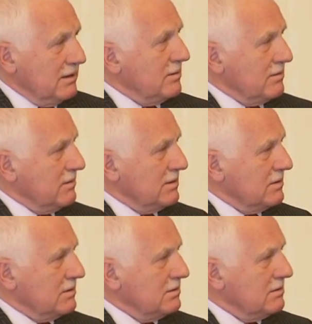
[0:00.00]
don't want
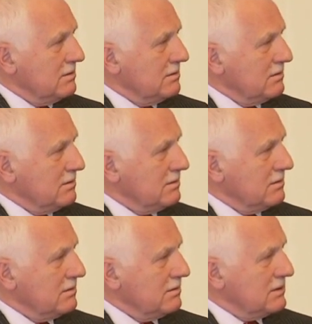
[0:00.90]
to
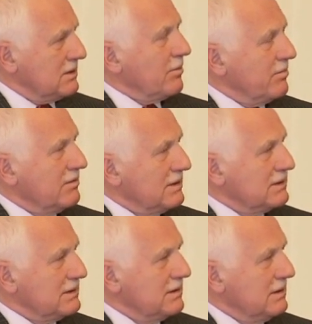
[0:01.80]
stop
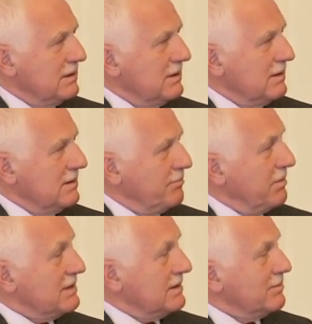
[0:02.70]
with a
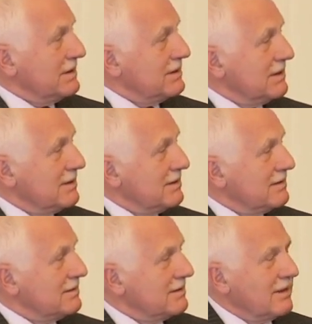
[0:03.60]
pessimistic
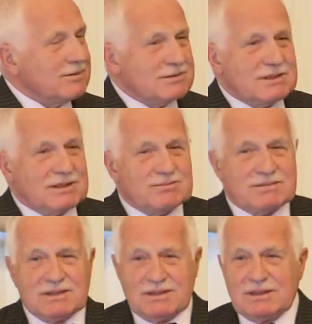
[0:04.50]

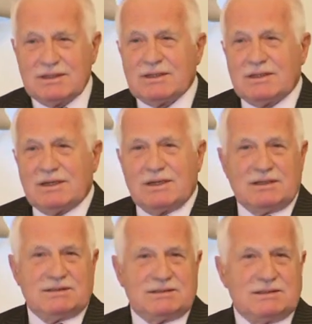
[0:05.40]
outcome.
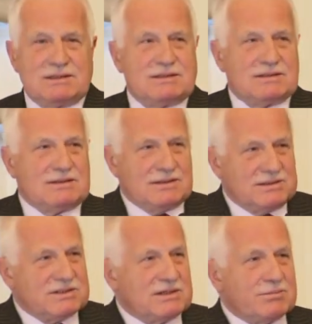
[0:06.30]
I think in
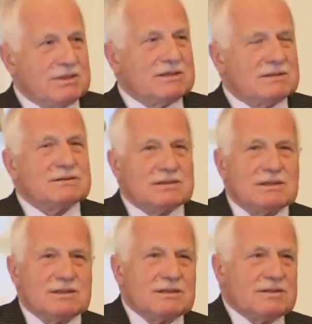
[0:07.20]
German,
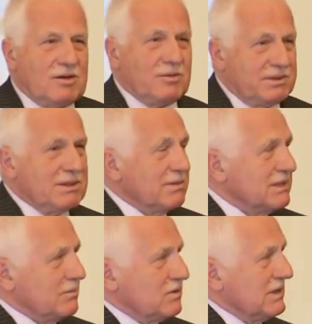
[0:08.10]

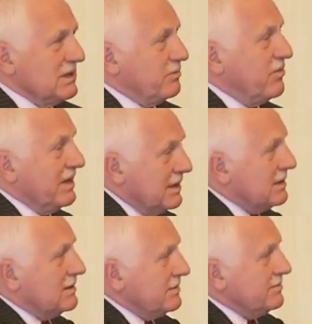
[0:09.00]
Optimismus ist
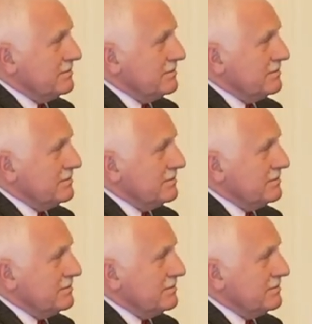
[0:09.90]
Pflicht.